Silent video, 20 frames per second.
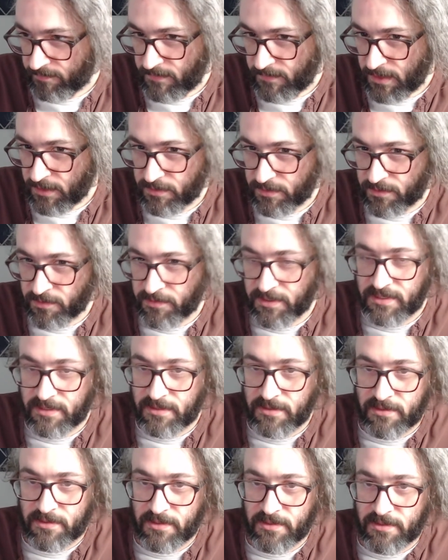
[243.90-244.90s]
So this
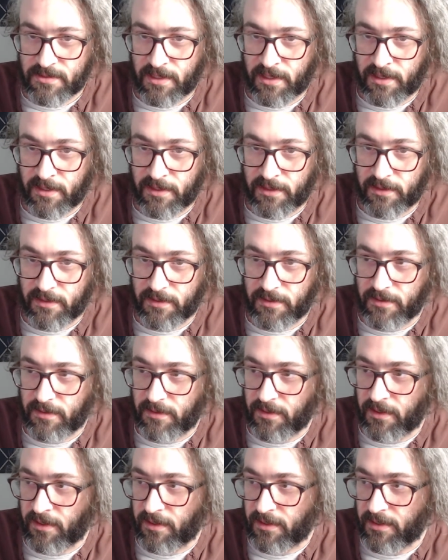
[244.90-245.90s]
is just saying
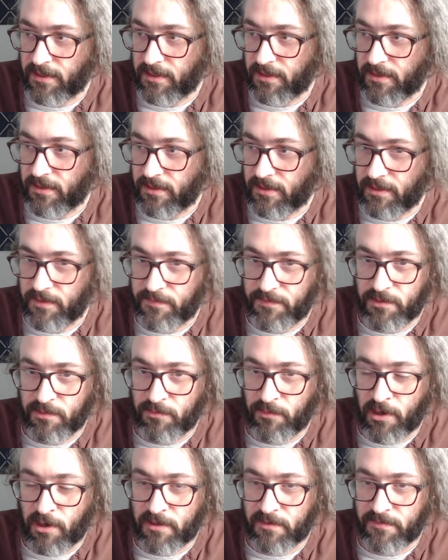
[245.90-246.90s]
uh, if you
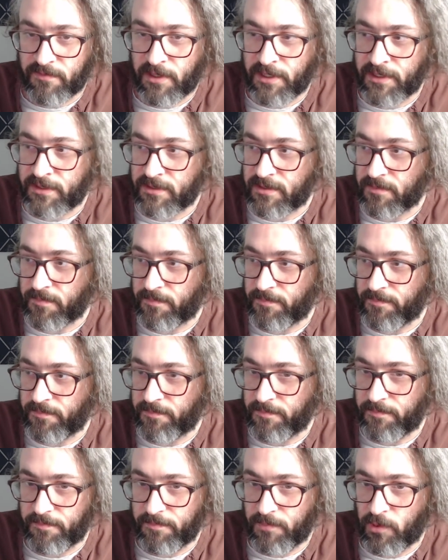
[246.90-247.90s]
want to find a
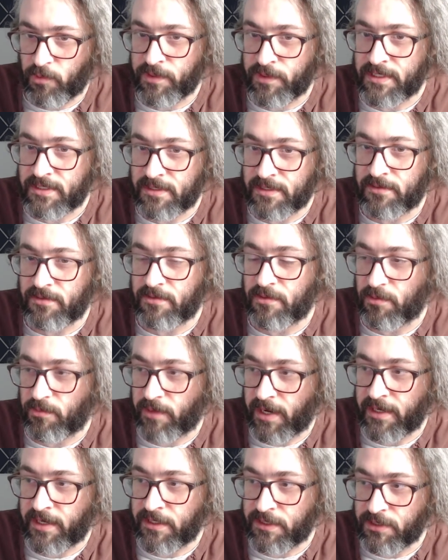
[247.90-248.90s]
point in the
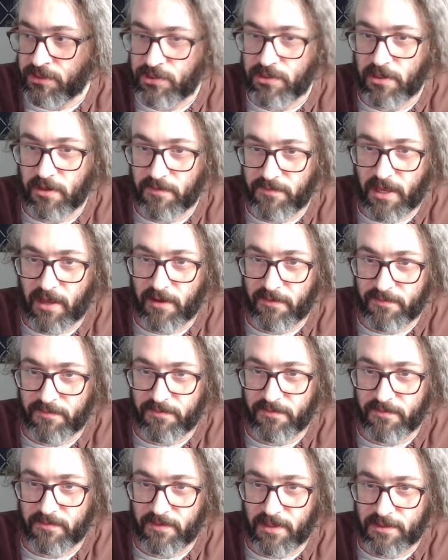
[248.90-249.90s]
range of f
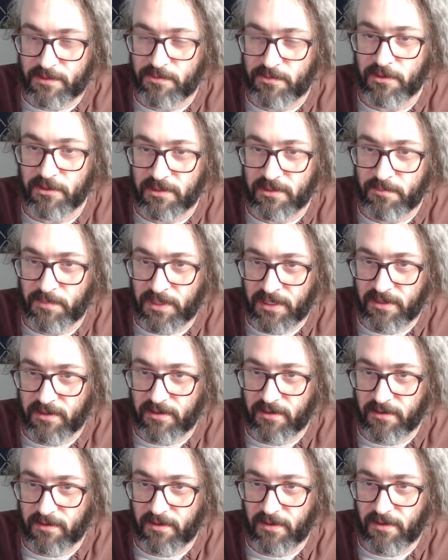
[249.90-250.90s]
that's really
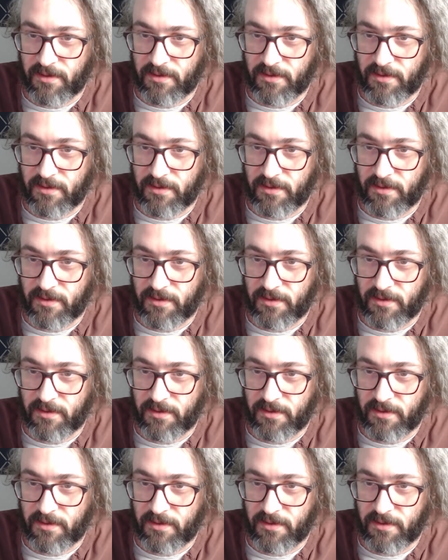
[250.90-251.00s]
big,